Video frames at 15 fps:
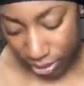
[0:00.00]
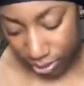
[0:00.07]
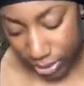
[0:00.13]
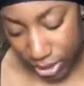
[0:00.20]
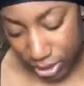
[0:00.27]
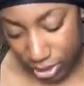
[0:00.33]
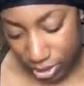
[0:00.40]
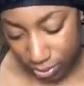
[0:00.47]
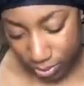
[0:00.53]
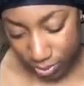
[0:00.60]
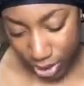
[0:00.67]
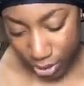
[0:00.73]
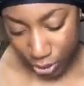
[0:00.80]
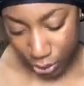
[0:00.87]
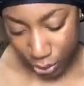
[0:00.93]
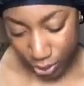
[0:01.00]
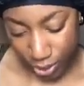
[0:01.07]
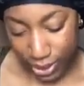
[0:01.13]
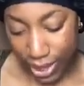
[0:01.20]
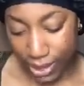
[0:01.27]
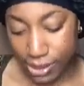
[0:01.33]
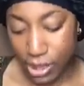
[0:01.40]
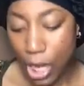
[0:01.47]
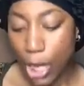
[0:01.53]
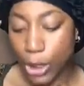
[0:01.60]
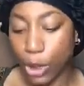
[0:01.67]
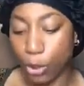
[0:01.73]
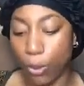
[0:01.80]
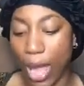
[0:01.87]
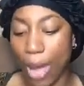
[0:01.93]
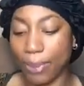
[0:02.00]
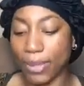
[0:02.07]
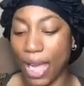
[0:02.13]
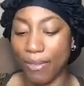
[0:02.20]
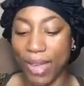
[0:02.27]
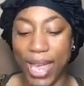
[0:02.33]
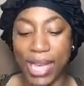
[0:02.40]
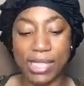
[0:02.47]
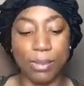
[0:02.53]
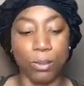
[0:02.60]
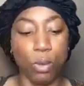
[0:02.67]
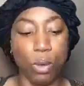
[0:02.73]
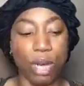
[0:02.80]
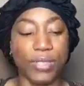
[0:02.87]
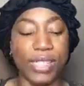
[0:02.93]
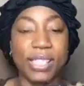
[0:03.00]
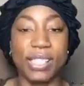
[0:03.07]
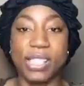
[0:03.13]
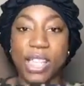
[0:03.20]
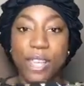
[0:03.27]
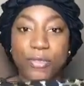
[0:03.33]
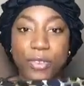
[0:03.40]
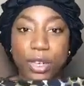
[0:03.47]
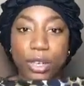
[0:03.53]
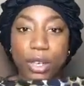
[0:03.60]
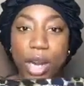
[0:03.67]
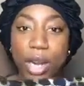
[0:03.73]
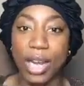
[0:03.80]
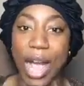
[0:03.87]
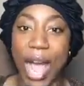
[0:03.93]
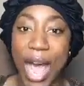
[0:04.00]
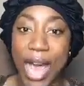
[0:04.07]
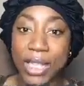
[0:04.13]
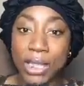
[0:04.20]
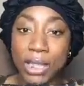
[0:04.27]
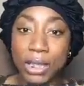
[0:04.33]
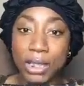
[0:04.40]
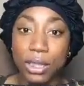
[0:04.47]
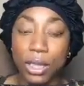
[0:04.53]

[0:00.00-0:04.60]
Let me just make sure. Yes, the wrap life has more of a stiffer cotton,